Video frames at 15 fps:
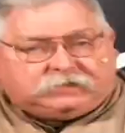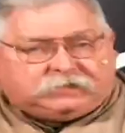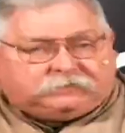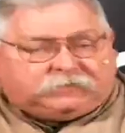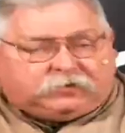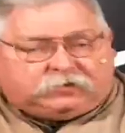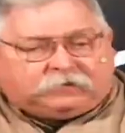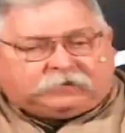You've
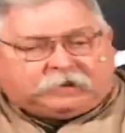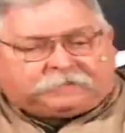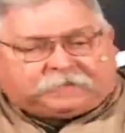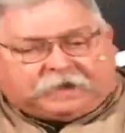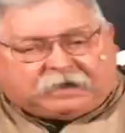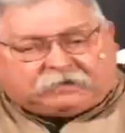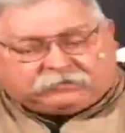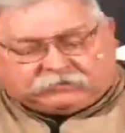heard it
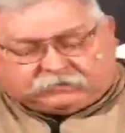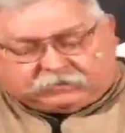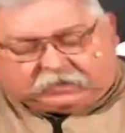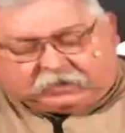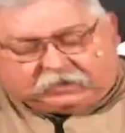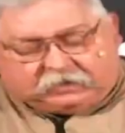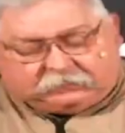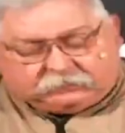1,000
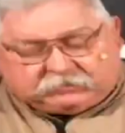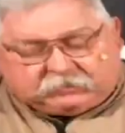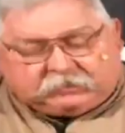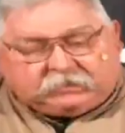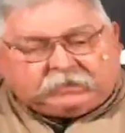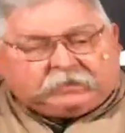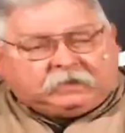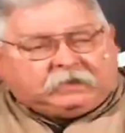times
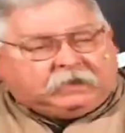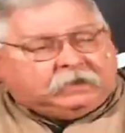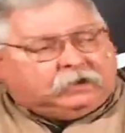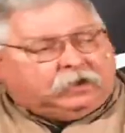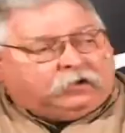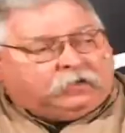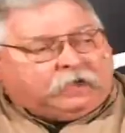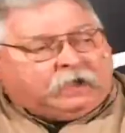and
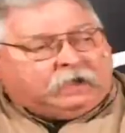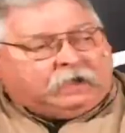all that.